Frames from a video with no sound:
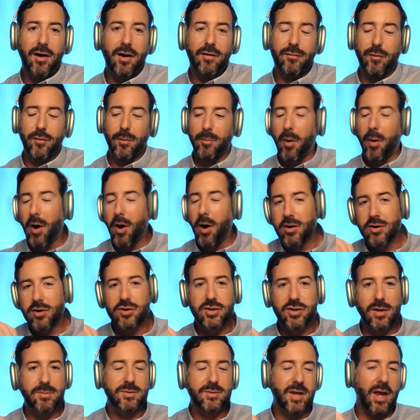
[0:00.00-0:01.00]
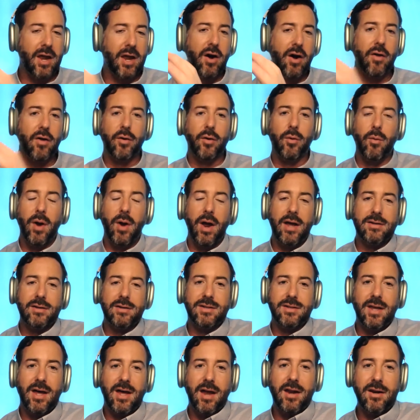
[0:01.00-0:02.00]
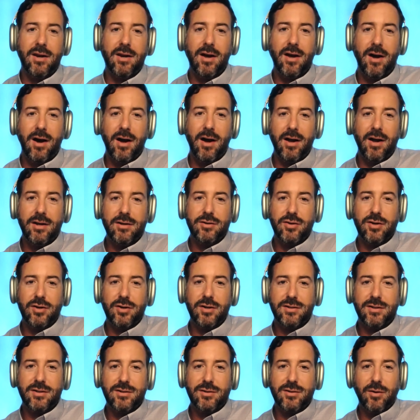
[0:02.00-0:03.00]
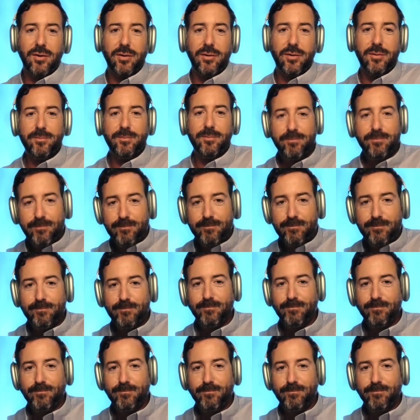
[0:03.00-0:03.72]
for partnerships and other ways that insurance is sold.